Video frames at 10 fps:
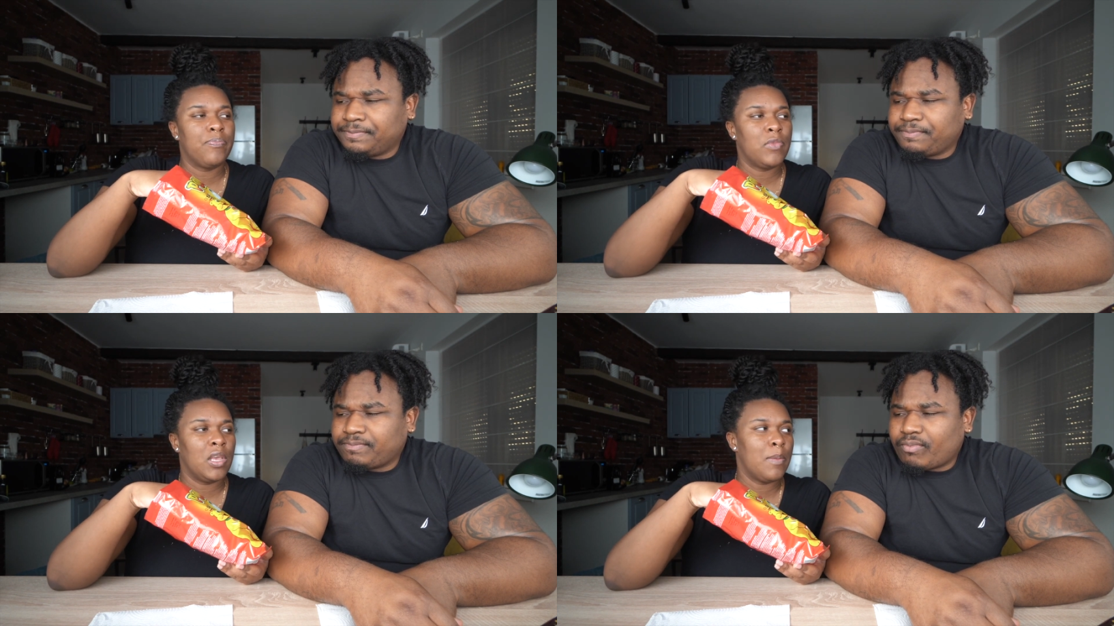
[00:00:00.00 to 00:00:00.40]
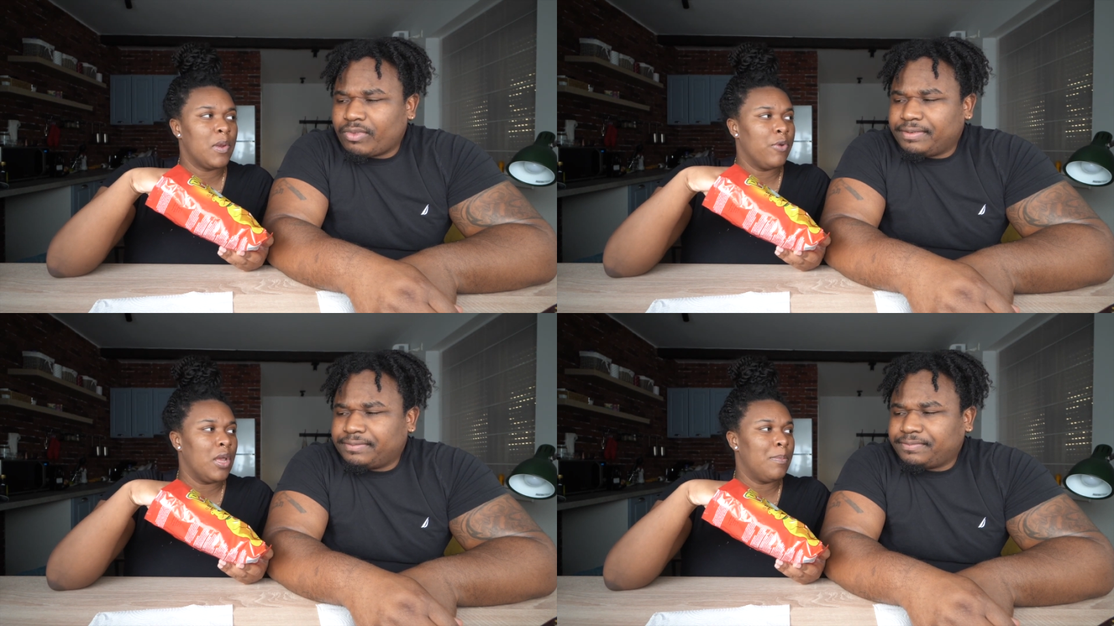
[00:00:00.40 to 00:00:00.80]
Speaker 1: It comes in
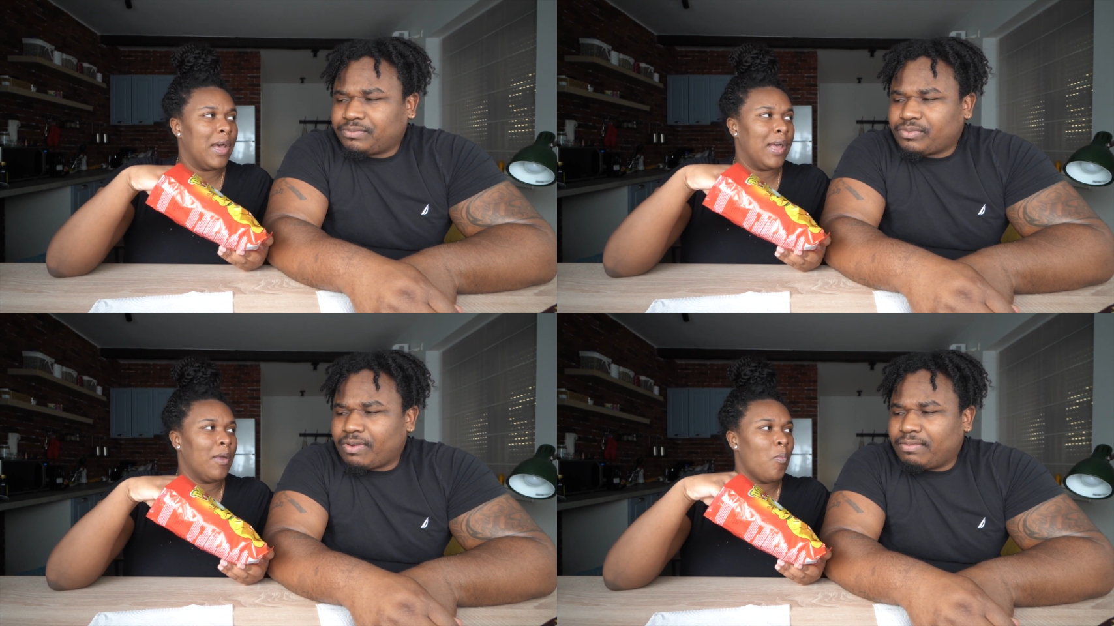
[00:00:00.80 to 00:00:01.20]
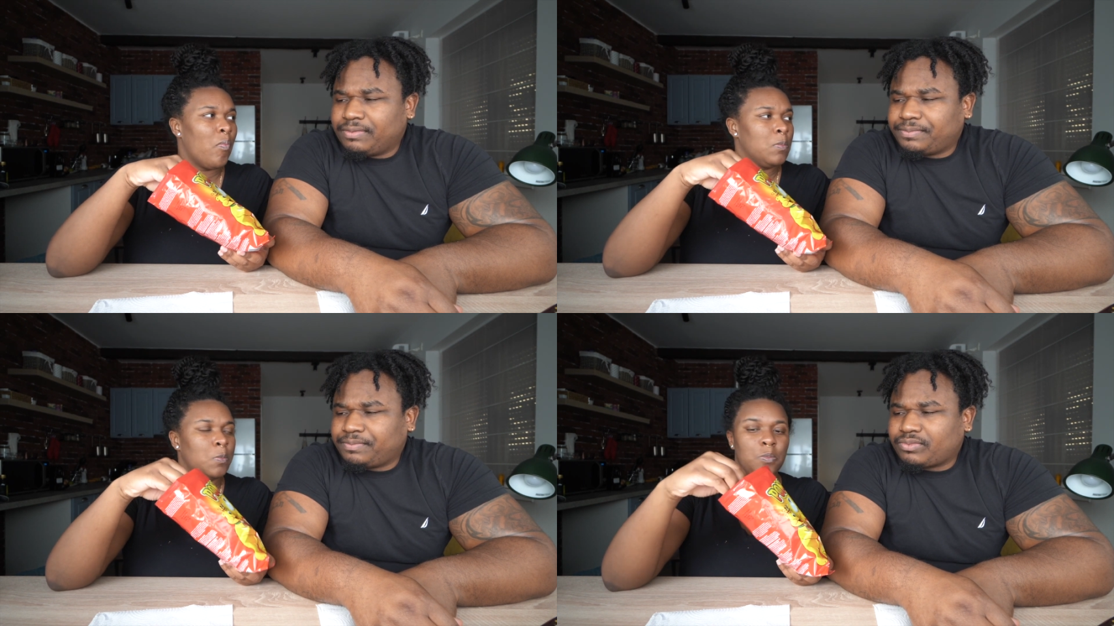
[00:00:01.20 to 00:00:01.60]
a red bag,
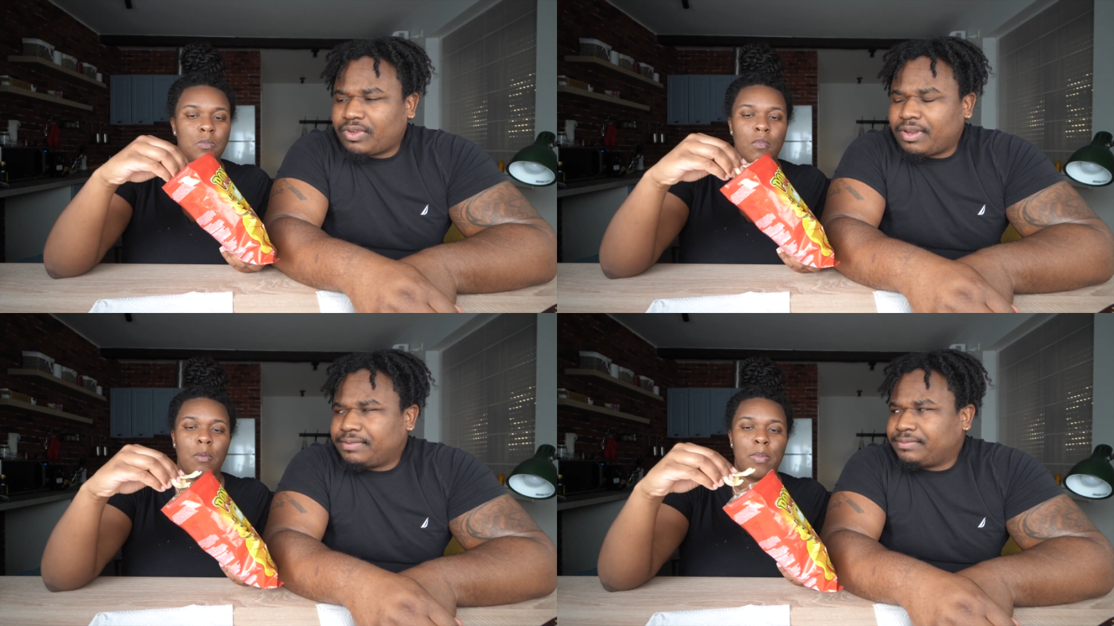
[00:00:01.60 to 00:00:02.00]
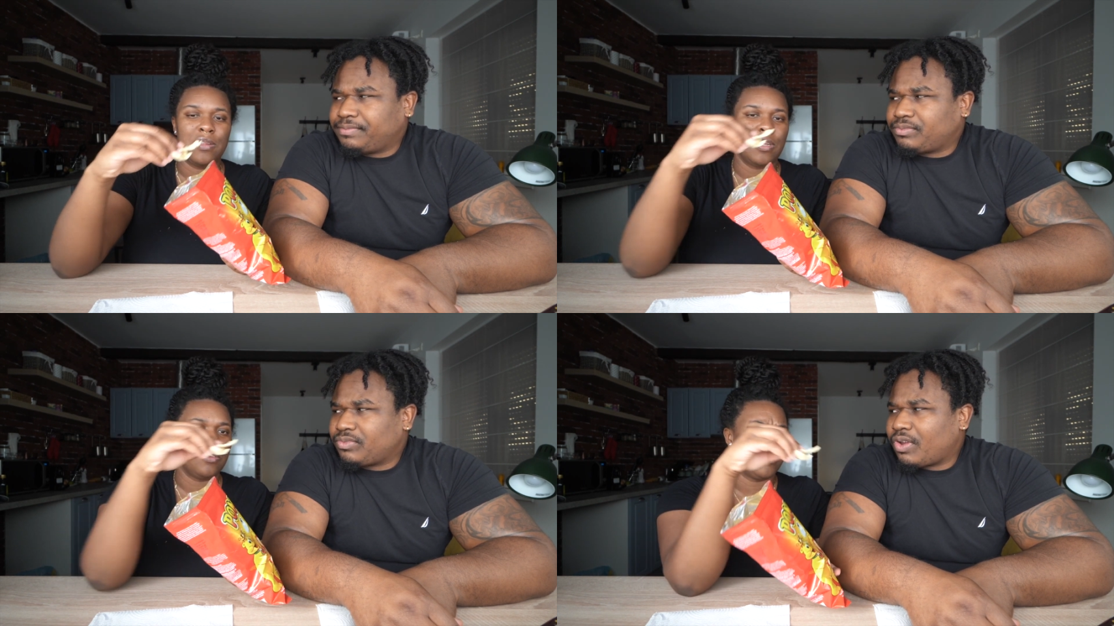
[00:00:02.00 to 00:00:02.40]
but it
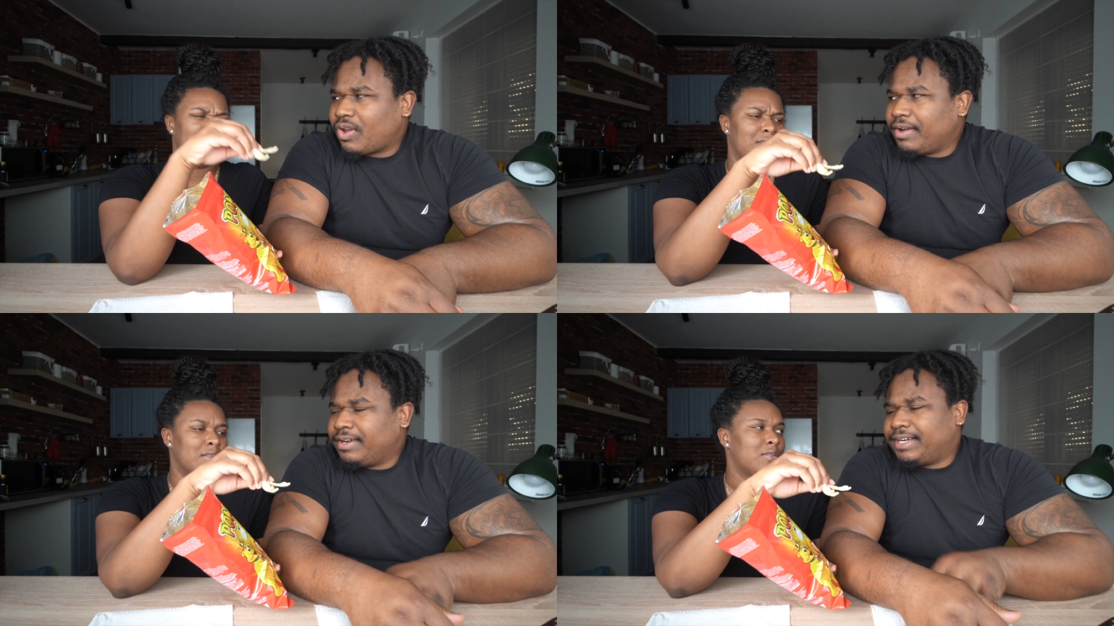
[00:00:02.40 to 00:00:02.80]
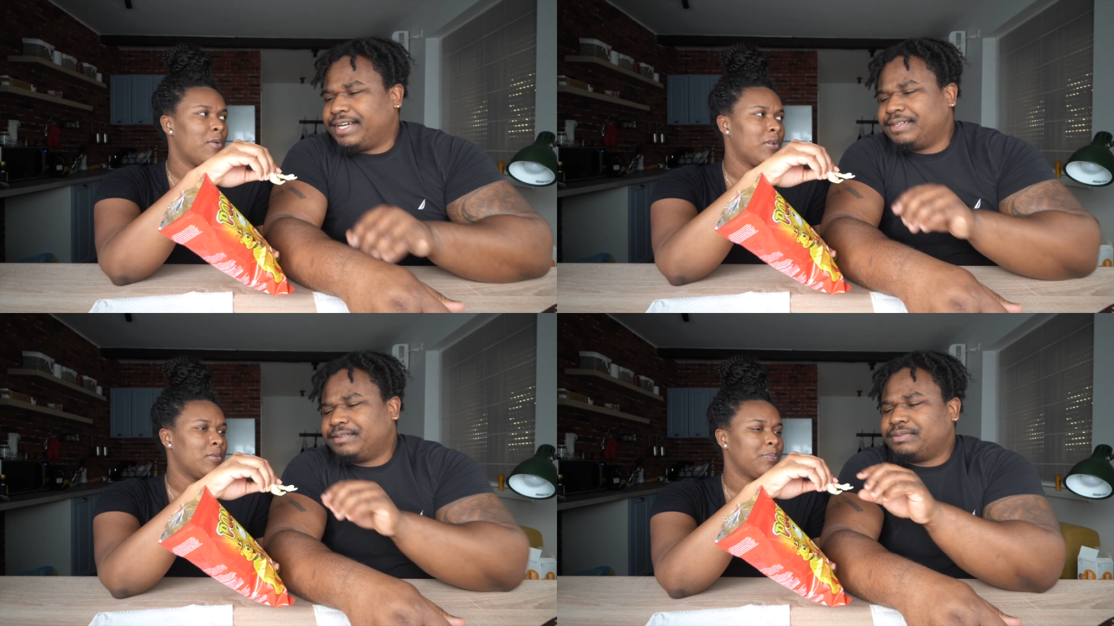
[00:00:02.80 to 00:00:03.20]
tastes just like this. I
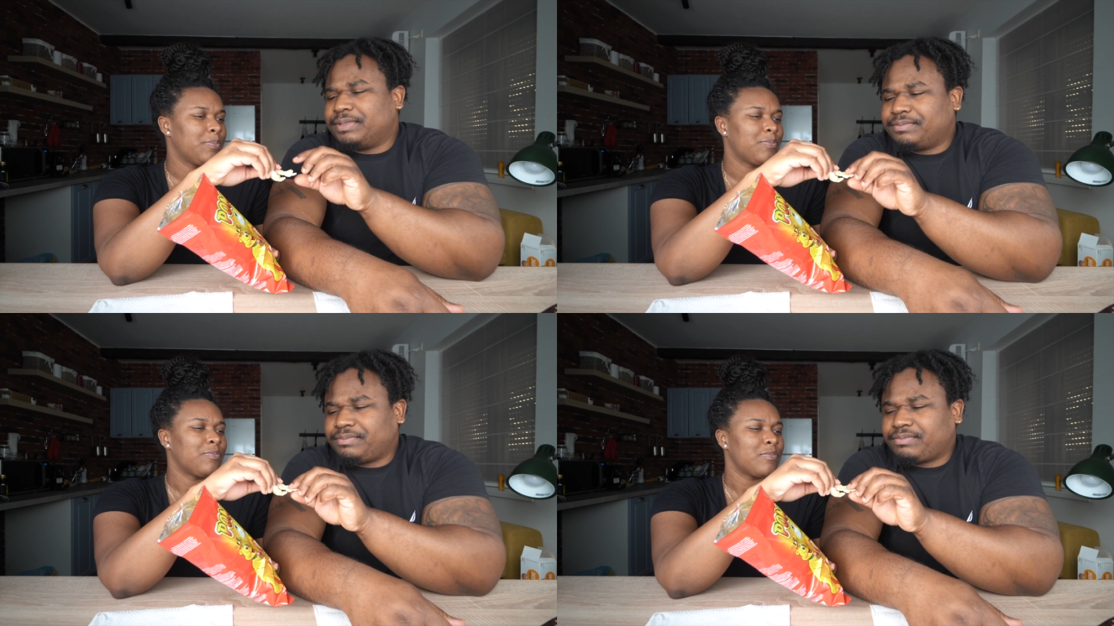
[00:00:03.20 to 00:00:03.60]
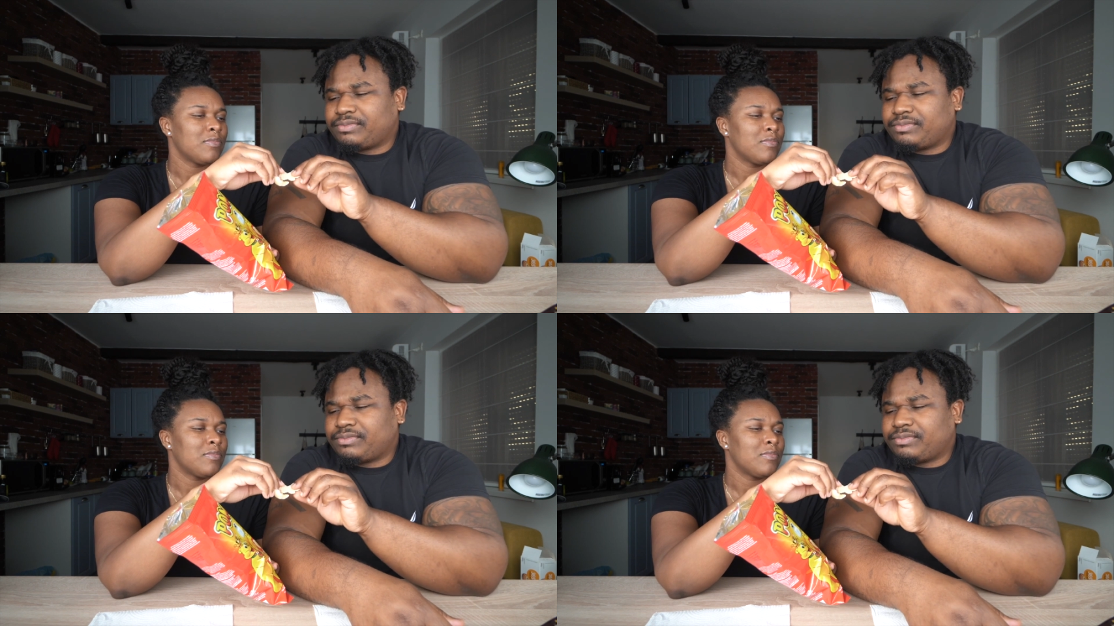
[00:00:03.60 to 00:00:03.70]
know what you mean.